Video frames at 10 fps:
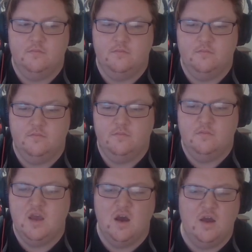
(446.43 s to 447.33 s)
No,
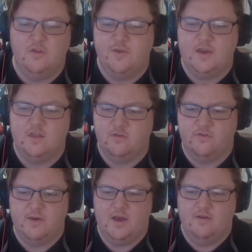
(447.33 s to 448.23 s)
I don't think either of
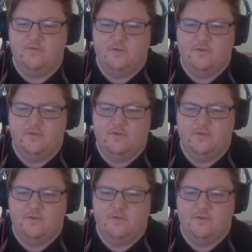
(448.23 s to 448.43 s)
them have.